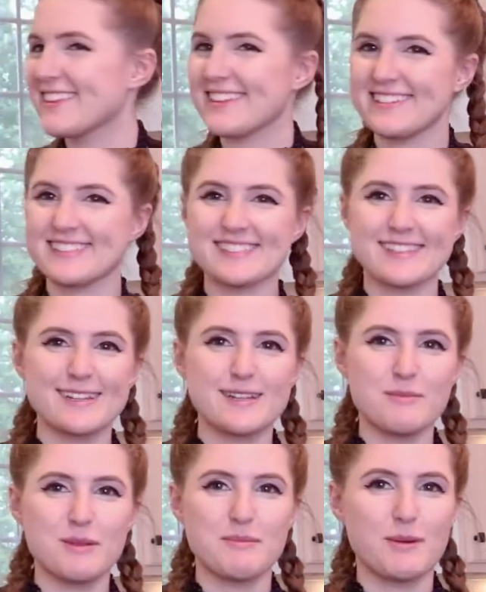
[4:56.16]
They're just
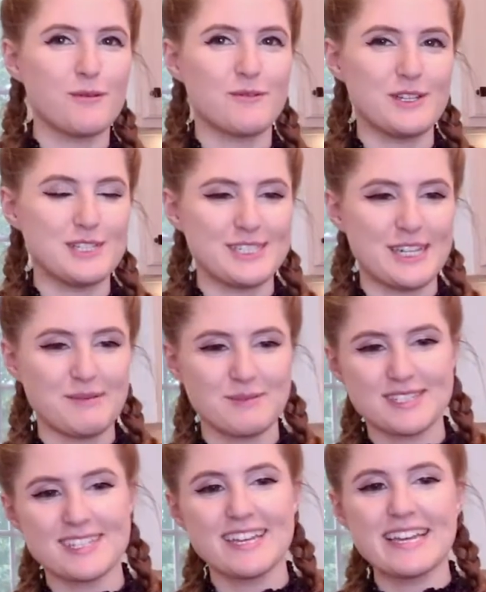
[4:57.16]
gonna be muffin
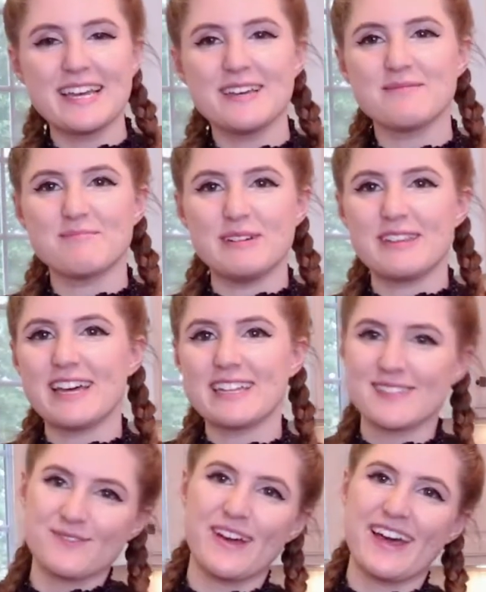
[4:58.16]
shaped. but
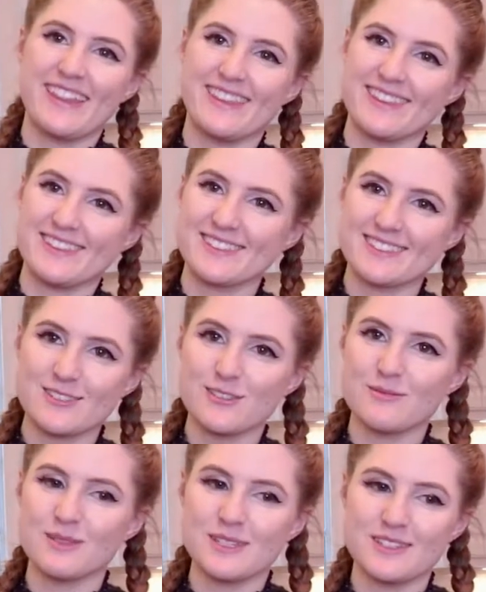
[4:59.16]
that's fine. They'll
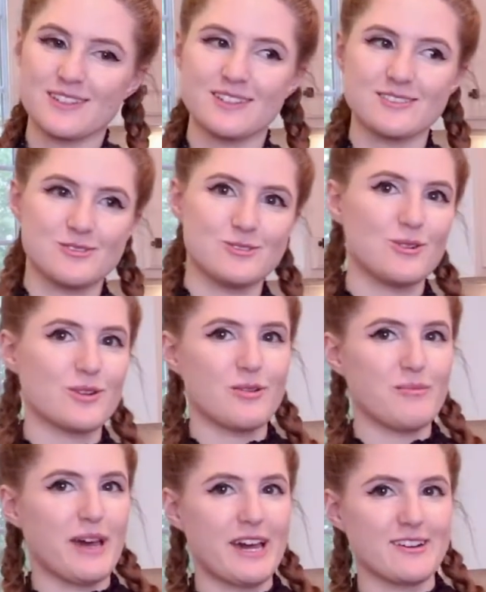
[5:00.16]
still be
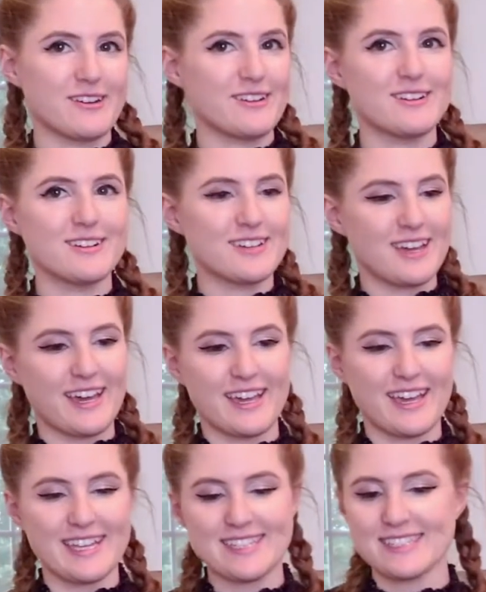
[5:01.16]
donut batter, I
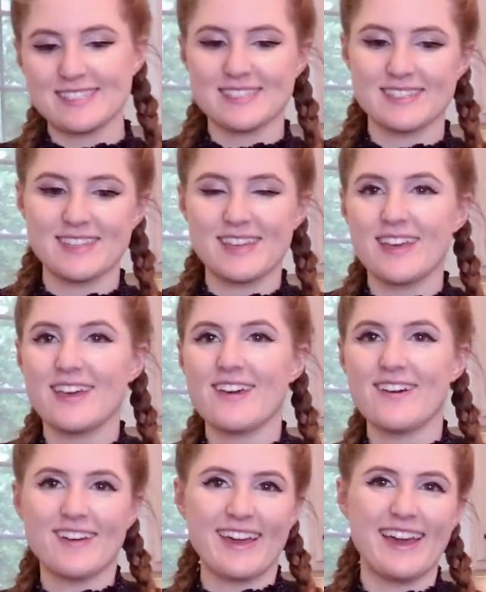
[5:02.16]
guess.
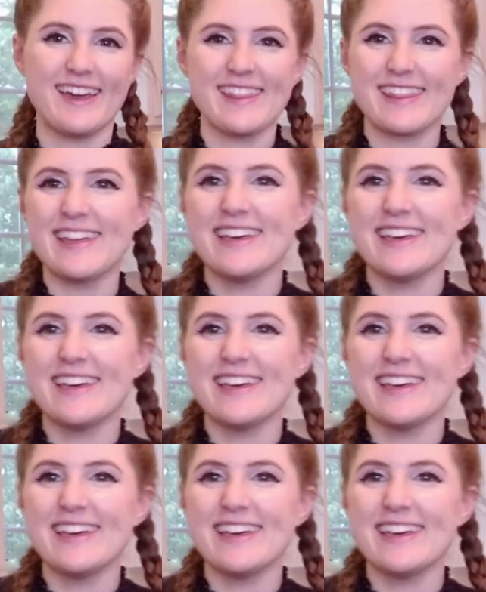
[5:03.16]
Okay.